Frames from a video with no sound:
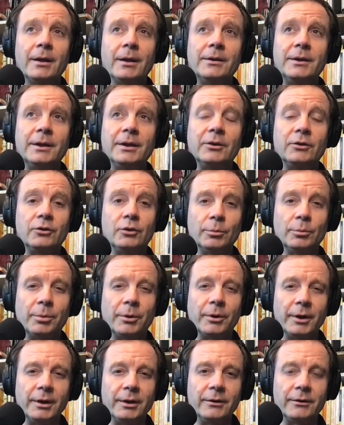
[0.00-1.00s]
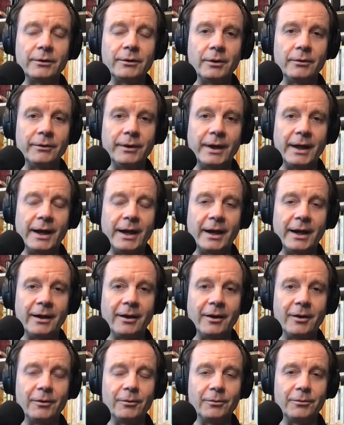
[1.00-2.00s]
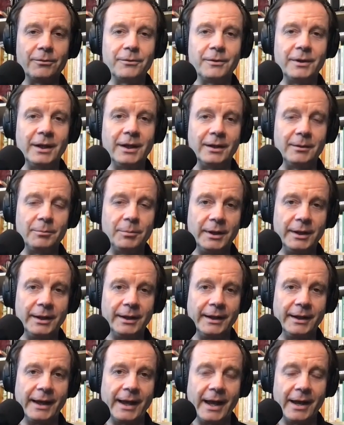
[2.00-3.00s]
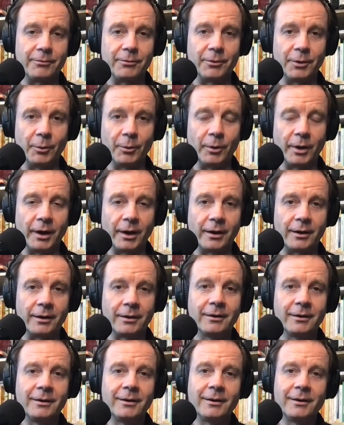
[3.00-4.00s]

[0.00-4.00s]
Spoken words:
the exuberance of AI, of it being everywhere,